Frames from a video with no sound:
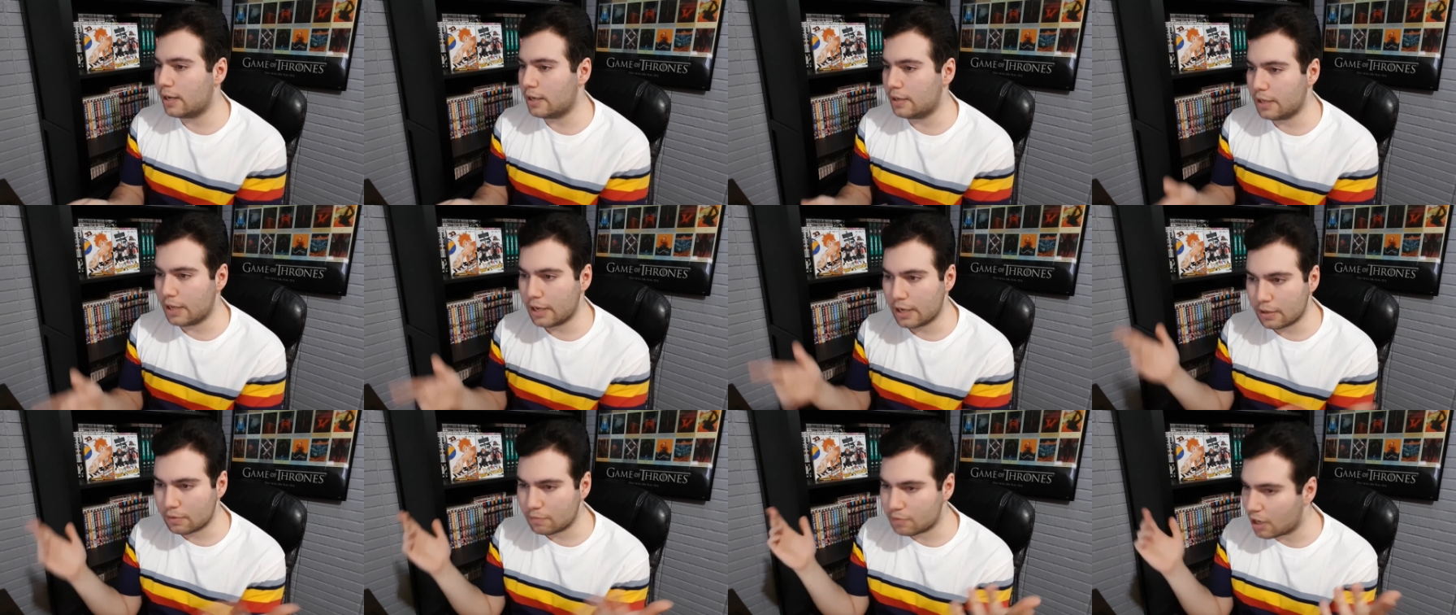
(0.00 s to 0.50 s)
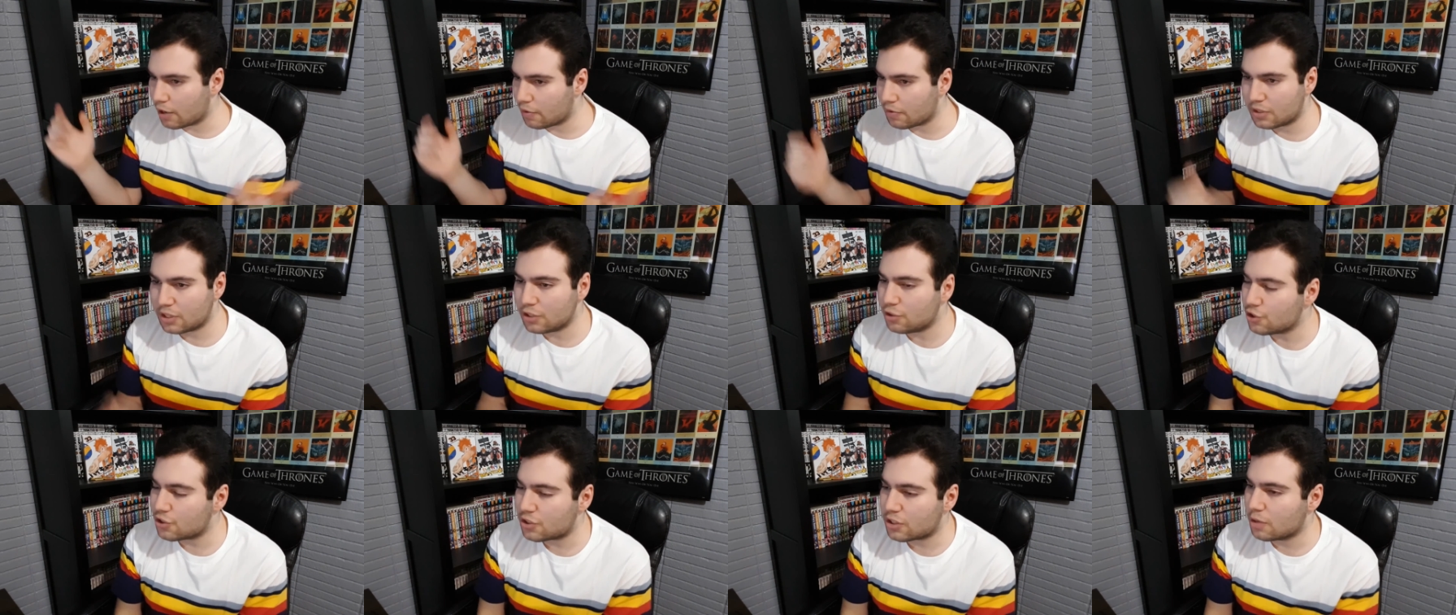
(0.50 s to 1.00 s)
and then
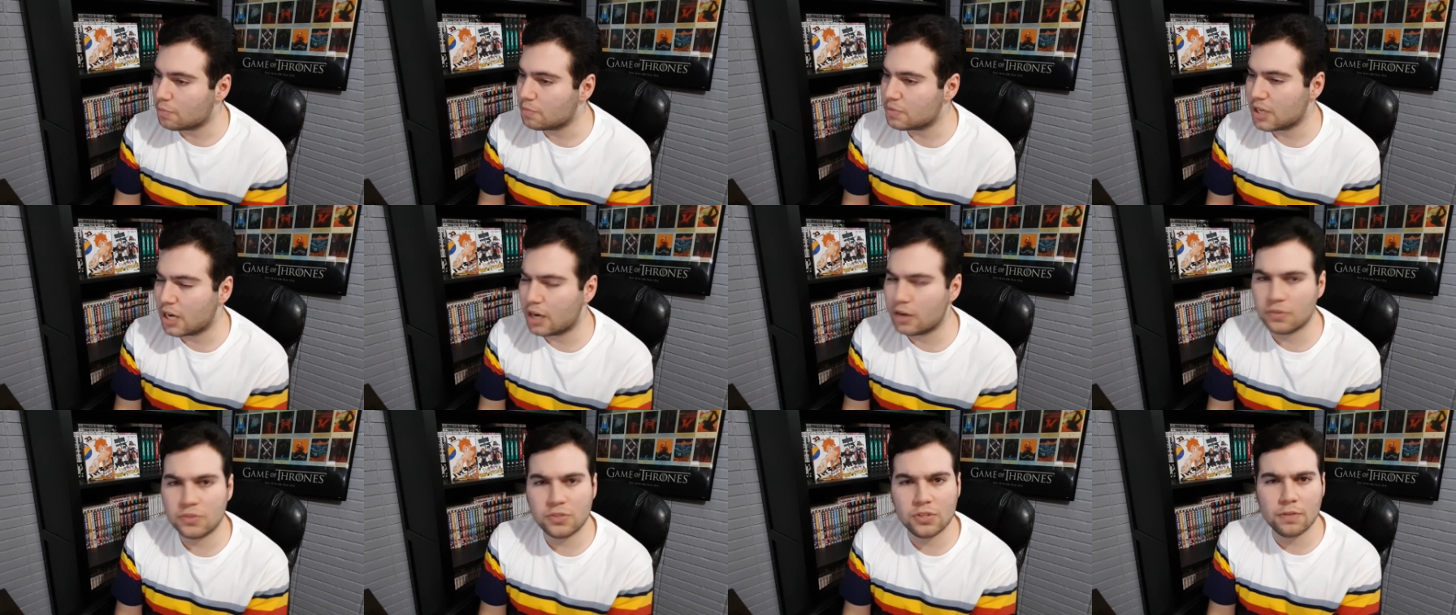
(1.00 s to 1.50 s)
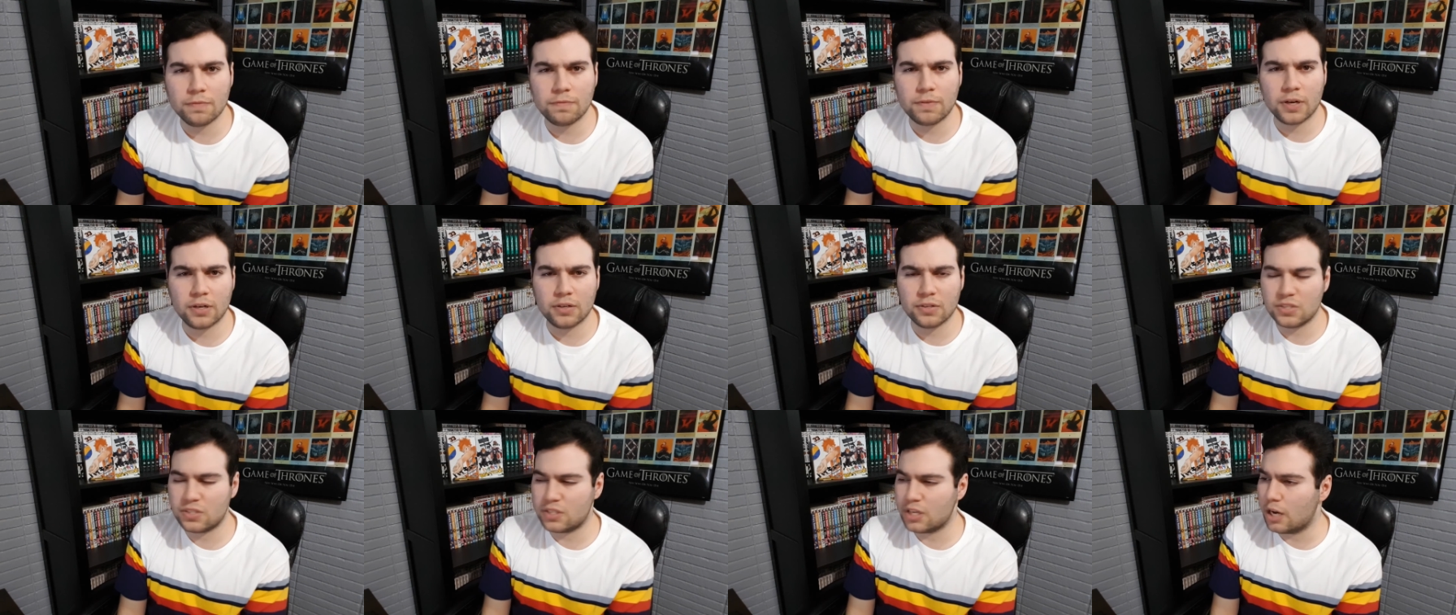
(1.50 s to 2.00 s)
everything just comes down to the
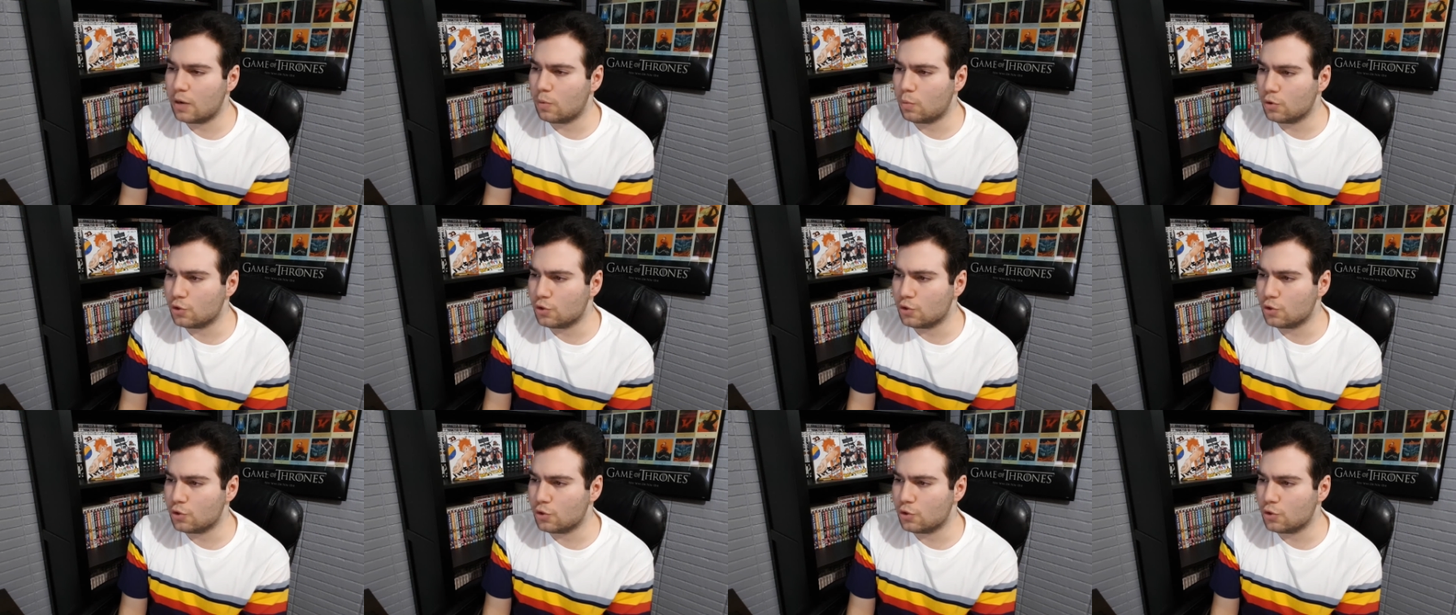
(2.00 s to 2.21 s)
final set,